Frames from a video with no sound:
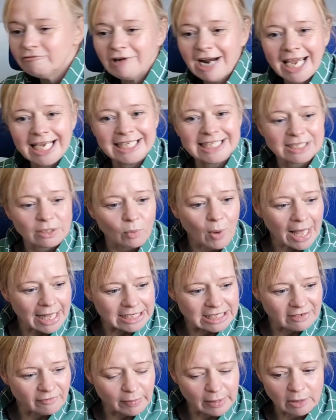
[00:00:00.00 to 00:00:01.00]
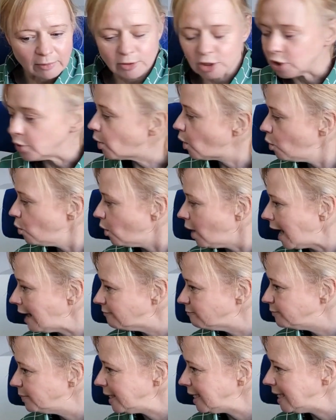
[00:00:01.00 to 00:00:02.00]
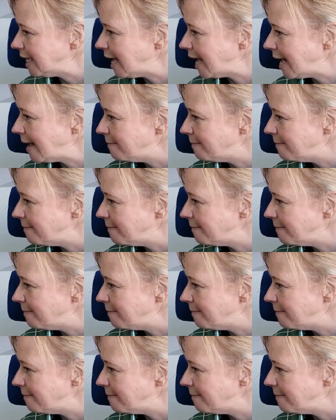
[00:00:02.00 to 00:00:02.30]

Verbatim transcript: Right, what else I've been up to? Oh, I've been